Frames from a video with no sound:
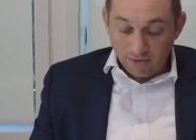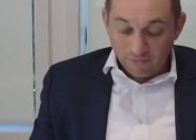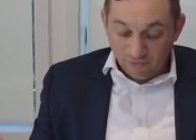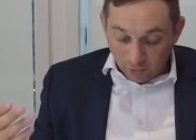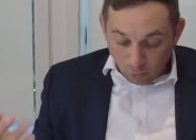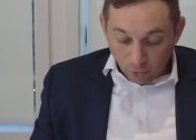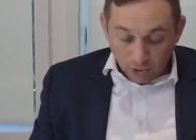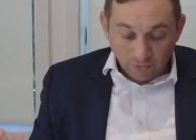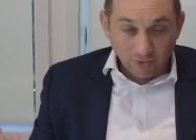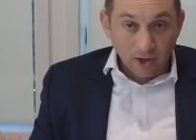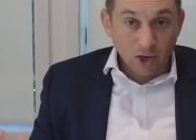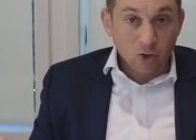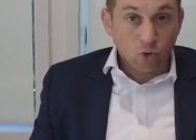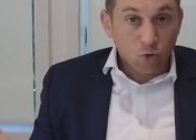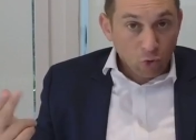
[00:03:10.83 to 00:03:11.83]
the
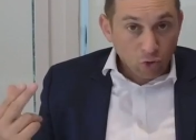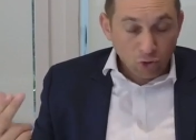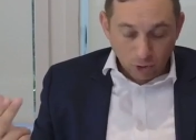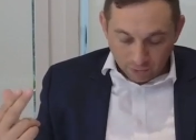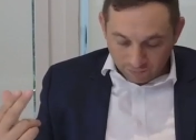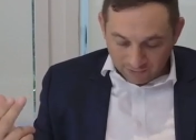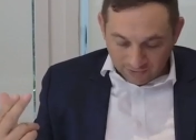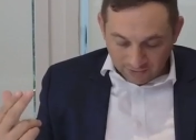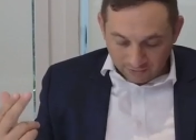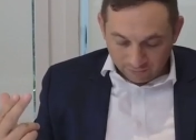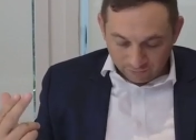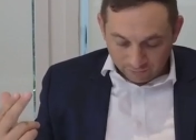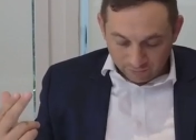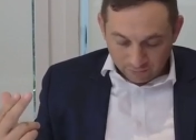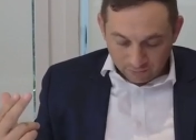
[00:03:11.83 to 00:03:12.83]
roiva, quarter of a
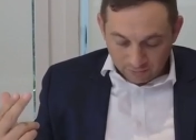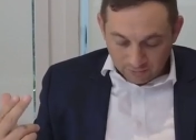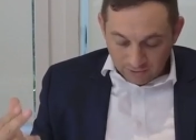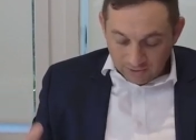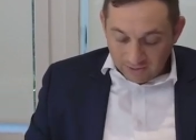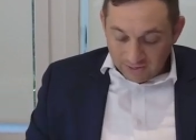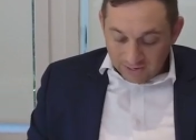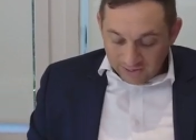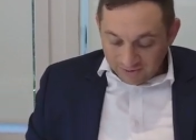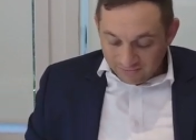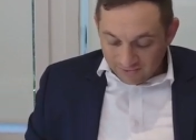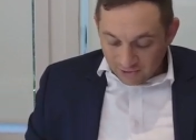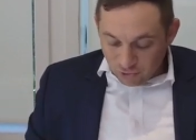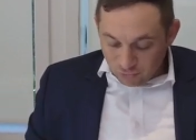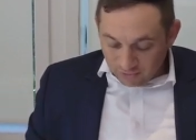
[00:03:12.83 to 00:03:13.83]
calf. And
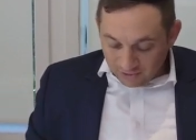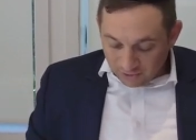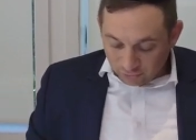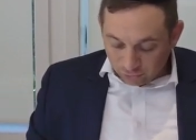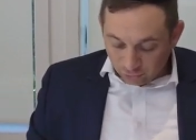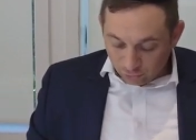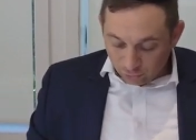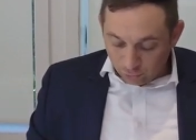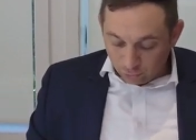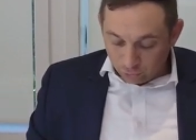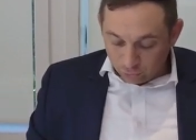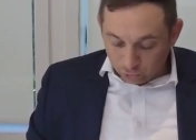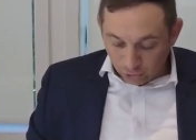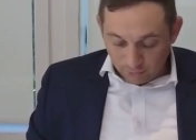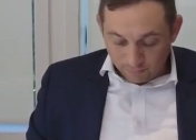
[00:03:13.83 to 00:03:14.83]
then you get to
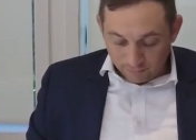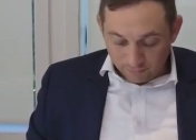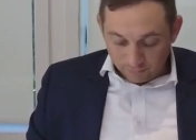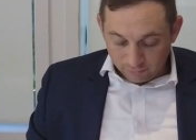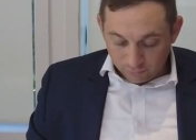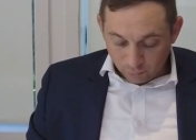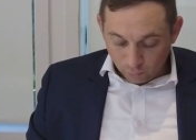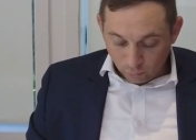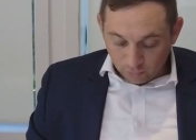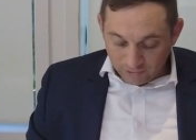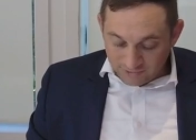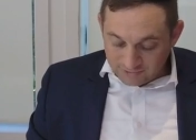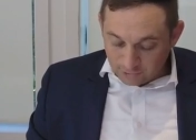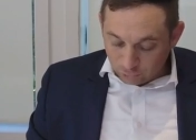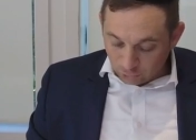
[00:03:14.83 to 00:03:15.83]
toimen. What
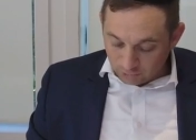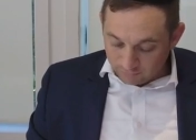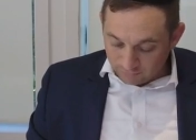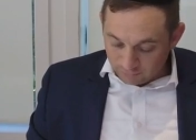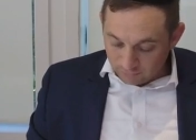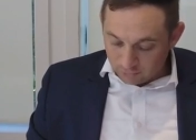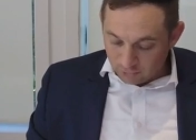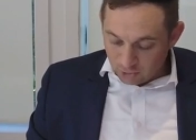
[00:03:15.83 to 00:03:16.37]
is a toimen?